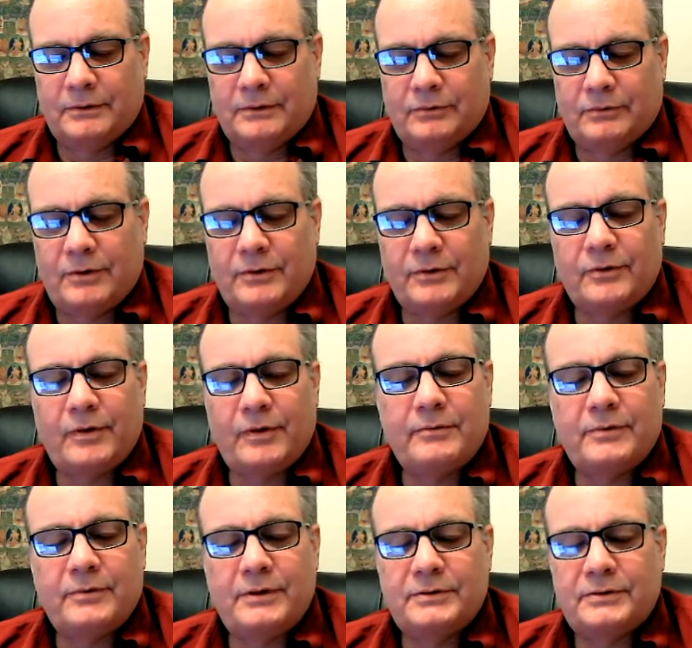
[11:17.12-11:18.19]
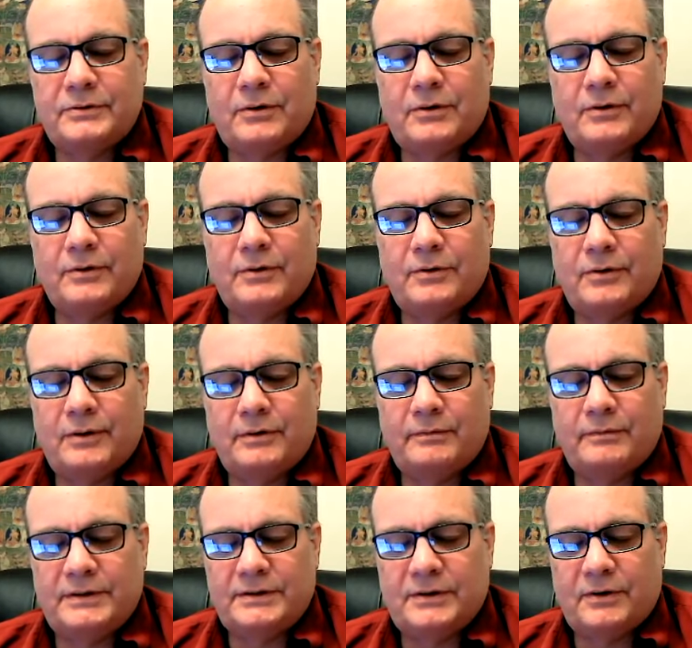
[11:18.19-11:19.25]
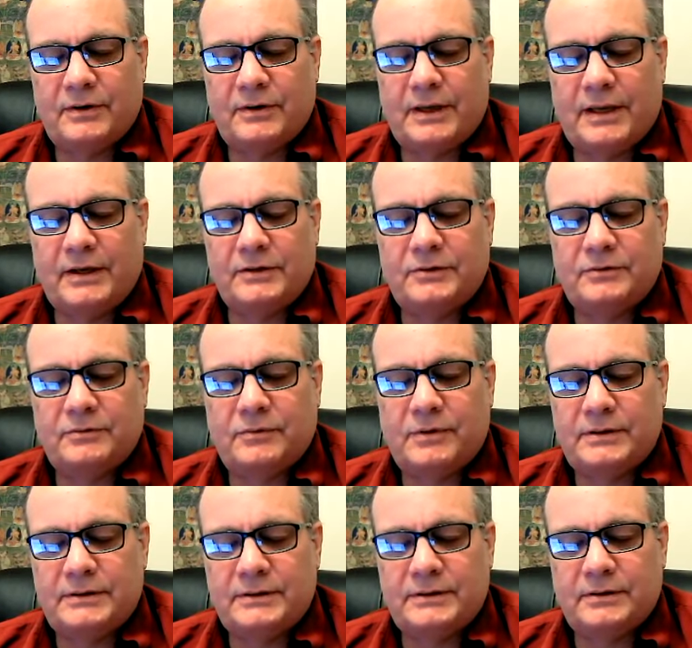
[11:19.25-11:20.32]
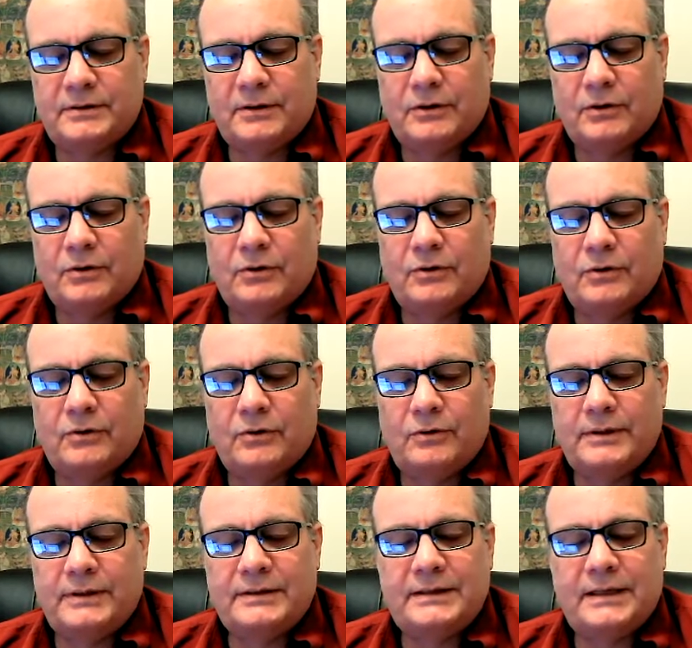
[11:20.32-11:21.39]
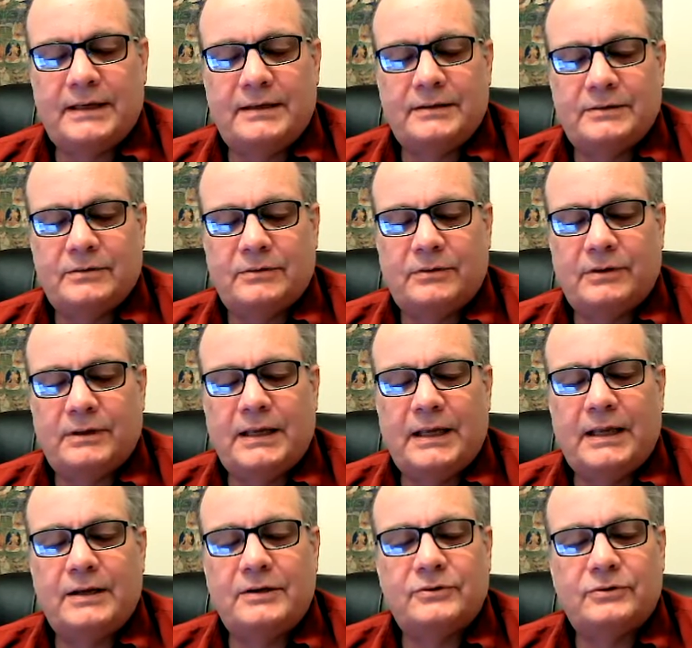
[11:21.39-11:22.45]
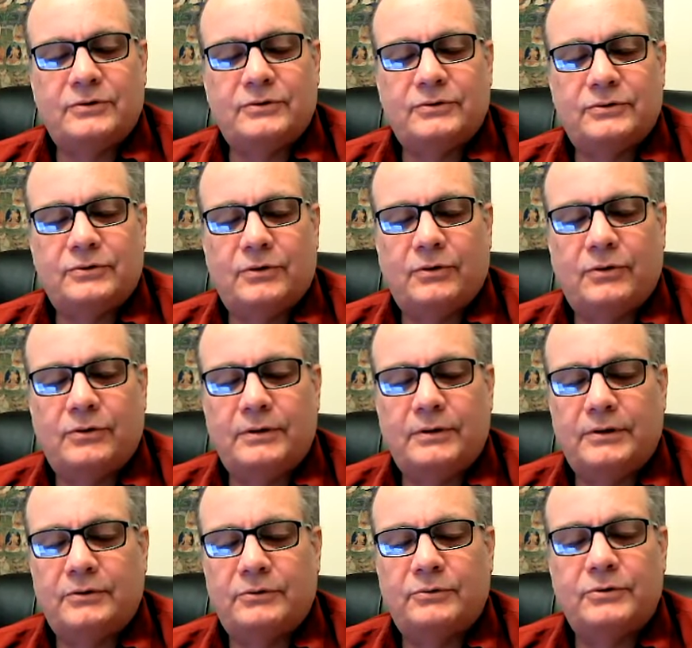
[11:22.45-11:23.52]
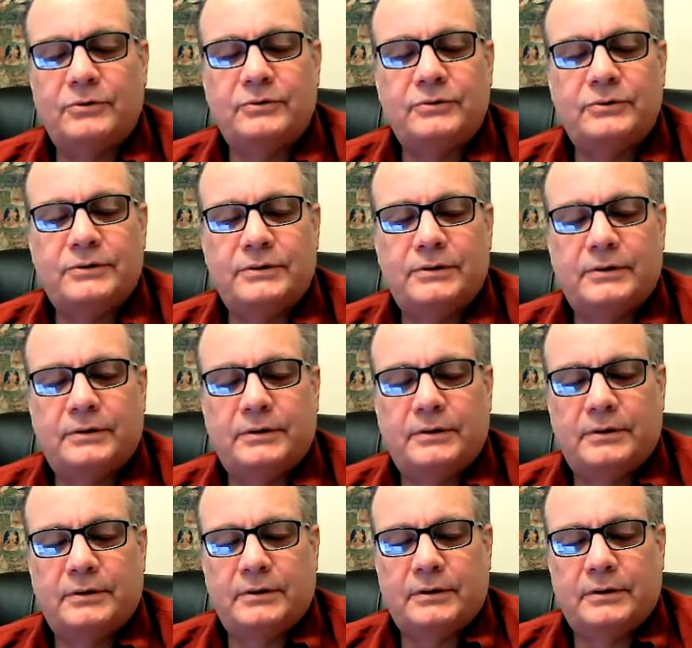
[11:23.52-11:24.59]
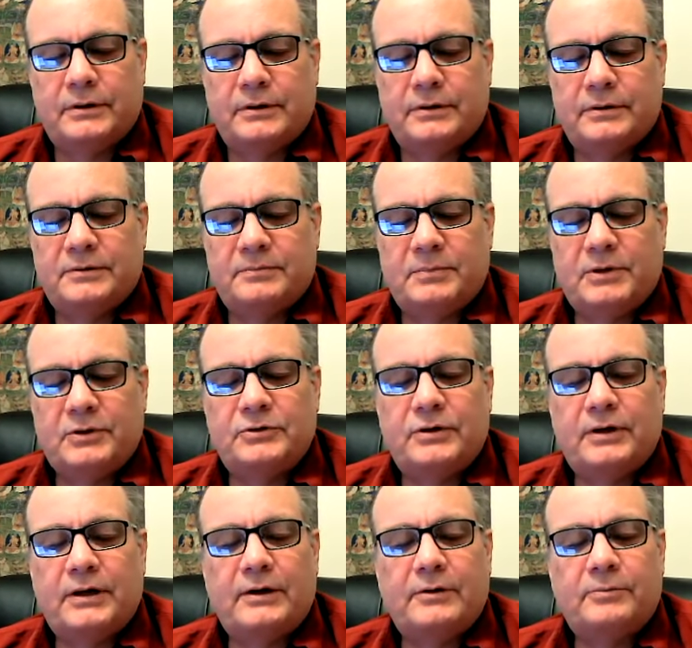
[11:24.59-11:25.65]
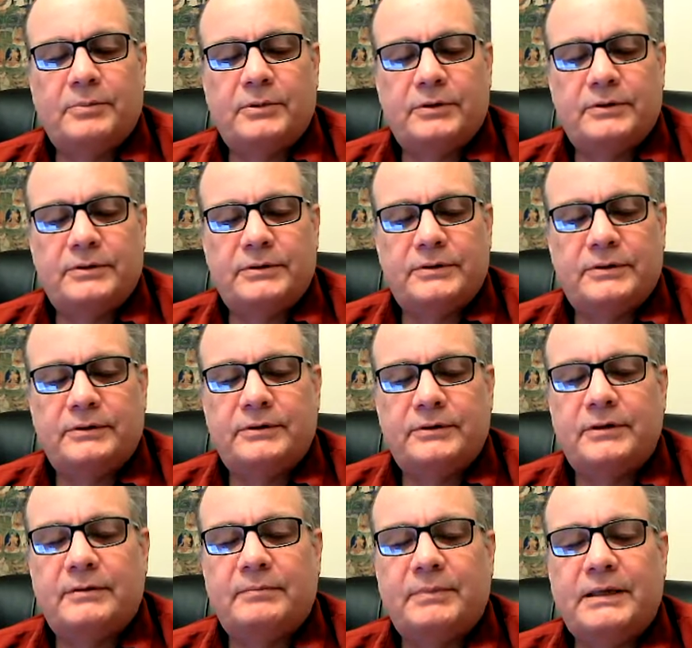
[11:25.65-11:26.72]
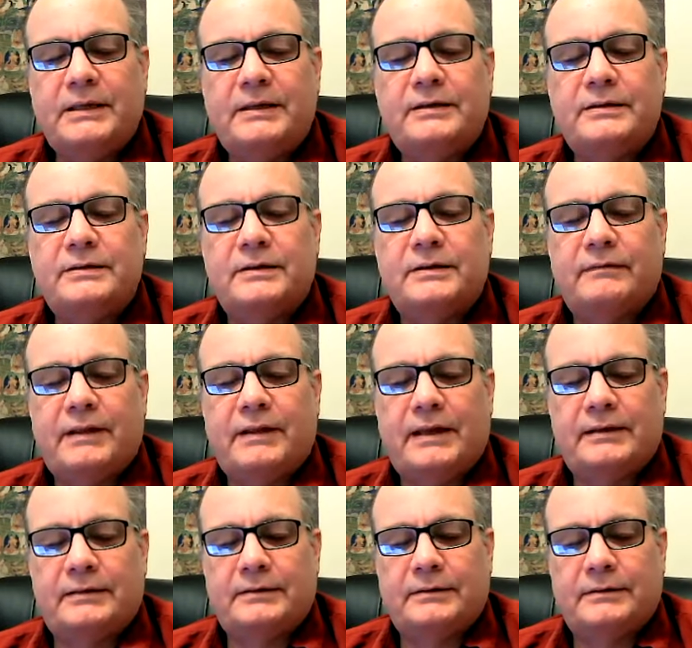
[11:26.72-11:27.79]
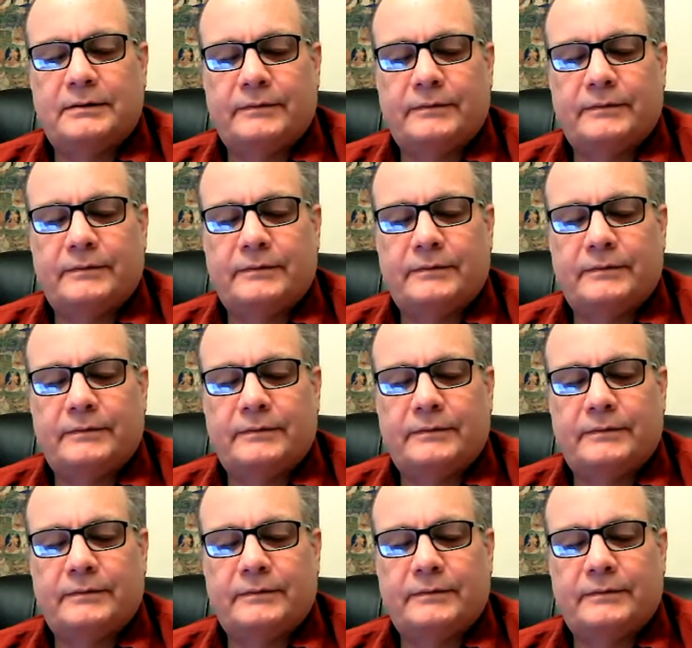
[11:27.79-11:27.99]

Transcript: to all the great ones, all the holy ones, all the ancient ones, holy saints, holy angels, holy gurus, spiritual helpers, to the beings of light.